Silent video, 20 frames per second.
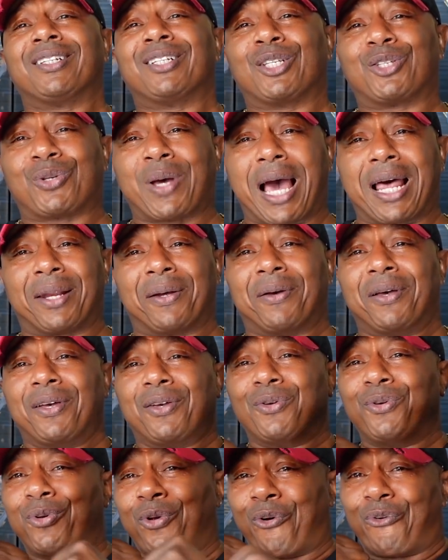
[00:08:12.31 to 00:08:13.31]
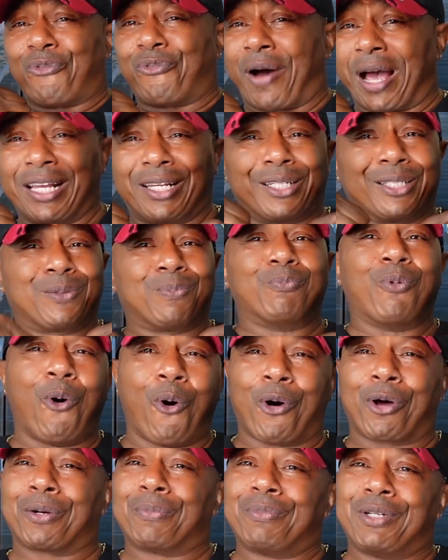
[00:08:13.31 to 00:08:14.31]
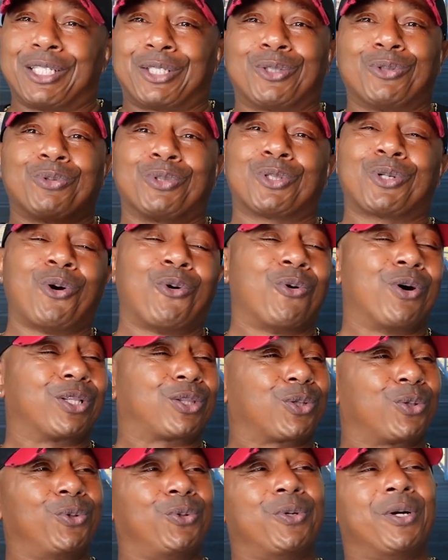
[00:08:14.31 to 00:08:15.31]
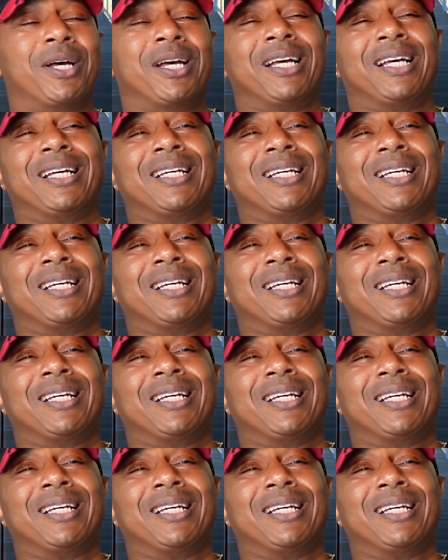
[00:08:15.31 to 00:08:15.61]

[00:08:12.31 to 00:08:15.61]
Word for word: to try to, you know, fight this boredom that you was going through.